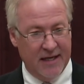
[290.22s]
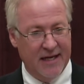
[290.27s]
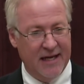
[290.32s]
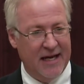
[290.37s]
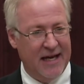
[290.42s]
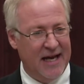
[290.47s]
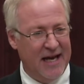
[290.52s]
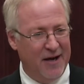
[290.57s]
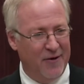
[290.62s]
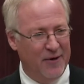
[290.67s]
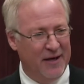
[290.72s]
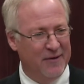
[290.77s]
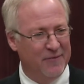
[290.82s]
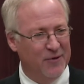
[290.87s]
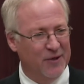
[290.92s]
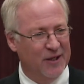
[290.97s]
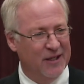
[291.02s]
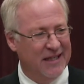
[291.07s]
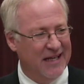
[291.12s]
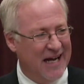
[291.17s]

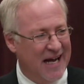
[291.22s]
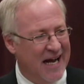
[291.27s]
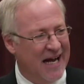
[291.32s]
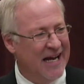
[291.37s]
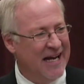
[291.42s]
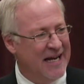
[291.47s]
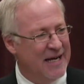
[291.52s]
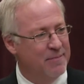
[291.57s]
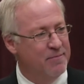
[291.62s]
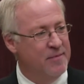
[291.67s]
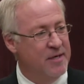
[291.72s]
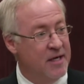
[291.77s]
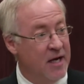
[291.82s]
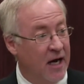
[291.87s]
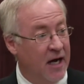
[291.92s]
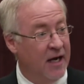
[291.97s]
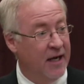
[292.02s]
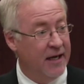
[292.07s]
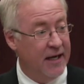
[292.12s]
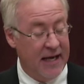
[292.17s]
However, I am
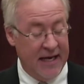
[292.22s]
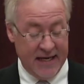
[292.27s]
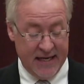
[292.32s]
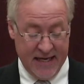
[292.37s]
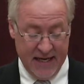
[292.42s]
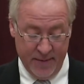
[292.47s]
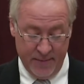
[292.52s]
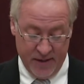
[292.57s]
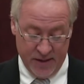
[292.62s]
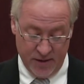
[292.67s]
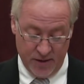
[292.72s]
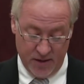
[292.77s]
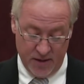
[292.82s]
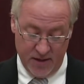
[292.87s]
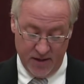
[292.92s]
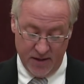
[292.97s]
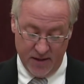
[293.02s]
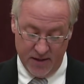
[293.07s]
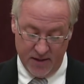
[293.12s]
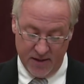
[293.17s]
not a chemist.
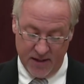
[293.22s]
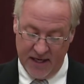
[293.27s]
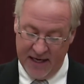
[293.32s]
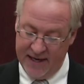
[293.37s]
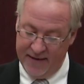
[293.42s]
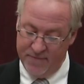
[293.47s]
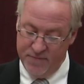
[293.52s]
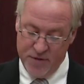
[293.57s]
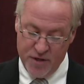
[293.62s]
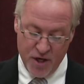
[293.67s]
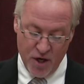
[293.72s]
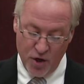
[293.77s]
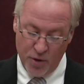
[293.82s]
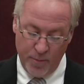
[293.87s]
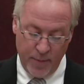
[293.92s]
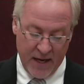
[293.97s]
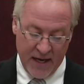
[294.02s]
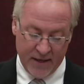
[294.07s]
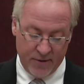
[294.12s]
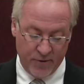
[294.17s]
I have no
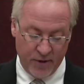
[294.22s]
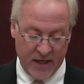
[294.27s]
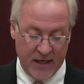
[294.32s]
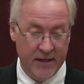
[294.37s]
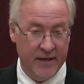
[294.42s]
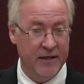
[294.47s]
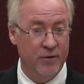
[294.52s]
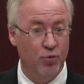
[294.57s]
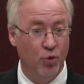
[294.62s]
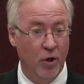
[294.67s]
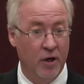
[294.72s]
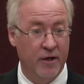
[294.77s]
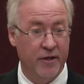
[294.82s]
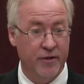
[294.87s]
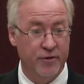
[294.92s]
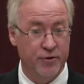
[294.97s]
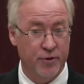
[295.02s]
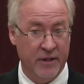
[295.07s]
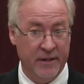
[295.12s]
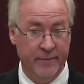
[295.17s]
background in water
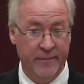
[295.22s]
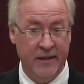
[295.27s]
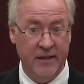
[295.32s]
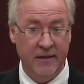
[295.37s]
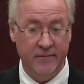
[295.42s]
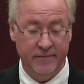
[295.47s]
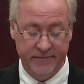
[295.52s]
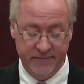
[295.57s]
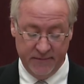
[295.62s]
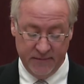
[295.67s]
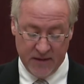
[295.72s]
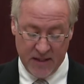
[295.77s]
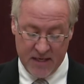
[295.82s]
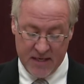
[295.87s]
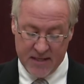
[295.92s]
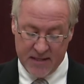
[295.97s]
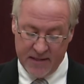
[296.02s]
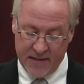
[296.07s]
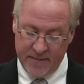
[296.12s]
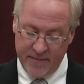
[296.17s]
treatment.
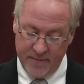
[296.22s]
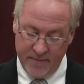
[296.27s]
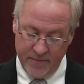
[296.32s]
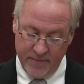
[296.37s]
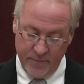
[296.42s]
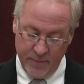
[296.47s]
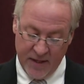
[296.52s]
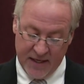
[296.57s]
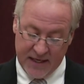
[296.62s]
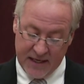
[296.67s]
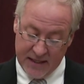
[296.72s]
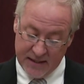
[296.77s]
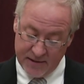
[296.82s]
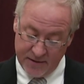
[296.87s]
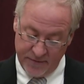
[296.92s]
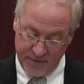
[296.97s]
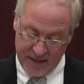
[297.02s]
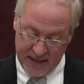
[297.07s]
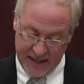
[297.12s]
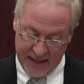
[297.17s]
Because
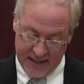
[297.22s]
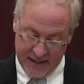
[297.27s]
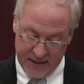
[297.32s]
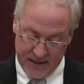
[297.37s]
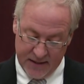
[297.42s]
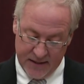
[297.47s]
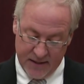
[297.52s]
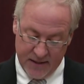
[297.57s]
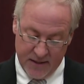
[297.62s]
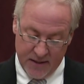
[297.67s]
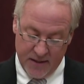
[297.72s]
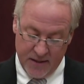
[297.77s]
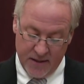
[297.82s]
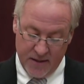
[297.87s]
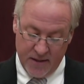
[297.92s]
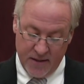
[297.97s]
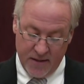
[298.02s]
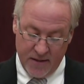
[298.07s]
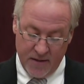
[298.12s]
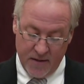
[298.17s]
of that,
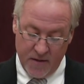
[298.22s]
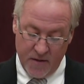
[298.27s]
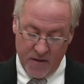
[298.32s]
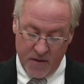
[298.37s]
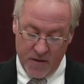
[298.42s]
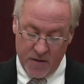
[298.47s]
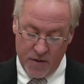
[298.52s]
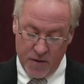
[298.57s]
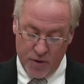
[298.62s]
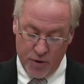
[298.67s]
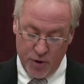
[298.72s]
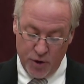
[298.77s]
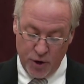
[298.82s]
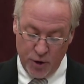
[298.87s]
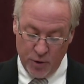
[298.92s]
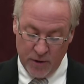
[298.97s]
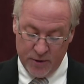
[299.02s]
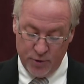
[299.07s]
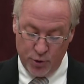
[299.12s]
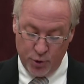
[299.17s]

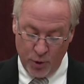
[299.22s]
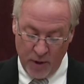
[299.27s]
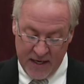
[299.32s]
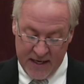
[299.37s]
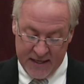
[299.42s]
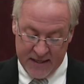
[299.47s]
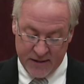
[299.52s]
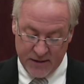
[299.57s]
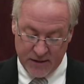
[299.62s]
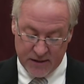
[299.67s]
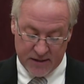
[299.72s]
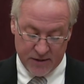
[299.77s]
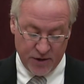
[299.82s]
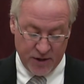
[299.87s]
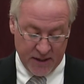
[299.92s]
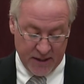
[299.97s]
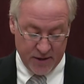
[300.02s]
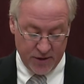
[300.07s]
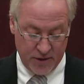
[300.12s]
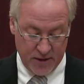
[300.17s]
To address
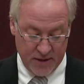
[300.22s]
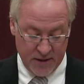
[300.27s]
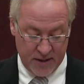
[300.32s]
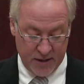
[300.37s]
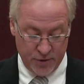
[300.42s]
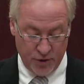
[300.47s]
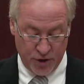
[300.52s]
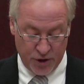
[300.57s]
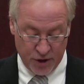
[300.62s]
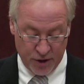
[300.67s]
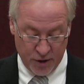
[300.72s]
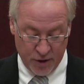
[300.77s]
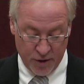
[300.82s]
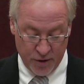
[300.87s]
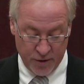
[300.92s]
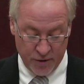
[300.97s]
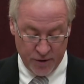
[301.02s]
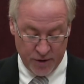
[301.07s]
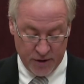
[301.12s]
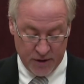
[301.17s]
citizen
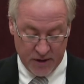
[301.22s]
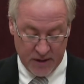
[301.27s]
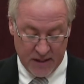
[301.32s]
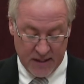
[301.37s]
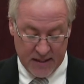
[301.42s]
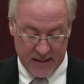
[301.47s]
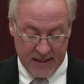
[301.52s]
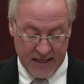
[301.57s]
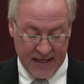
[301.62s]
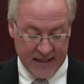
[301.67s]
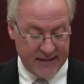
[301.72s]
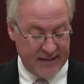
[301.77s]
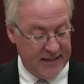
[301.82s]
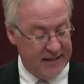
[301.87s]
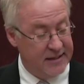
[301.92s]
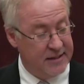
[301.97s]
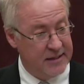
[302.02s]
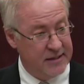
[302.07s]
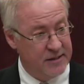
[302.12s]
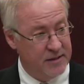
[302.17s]
concerns, I
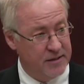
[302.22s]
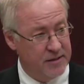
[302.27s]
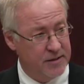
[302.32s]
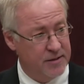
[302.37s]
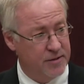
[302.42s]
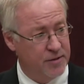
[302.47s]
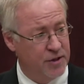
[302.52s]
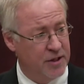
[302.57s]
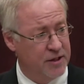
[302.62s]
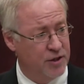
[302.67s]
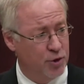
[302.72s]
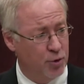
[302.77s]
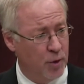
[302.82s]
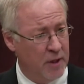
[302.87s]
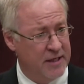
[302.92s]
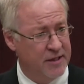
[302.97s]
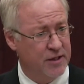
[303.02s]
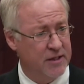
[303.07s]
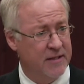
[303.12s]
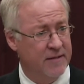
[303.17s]
take this
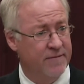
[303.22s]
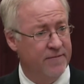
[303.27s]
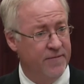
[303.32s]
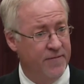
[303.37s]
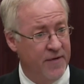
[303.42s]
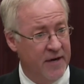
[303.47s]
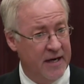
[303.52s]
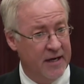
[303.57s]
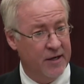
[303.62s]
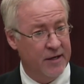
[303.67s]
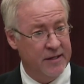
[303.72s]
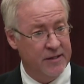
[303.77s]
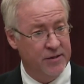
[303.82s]
situation very